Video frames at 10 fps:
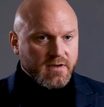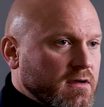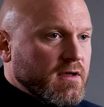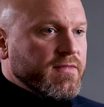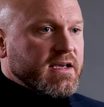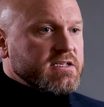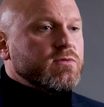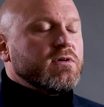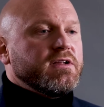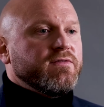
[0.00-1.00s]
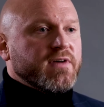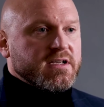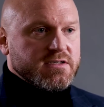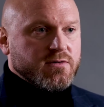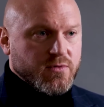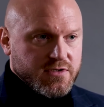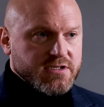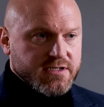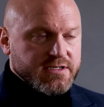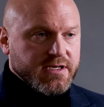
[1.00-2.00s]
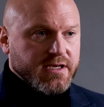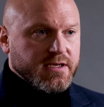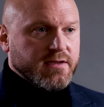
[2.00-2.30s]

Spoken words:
And that's what an investor wants to see.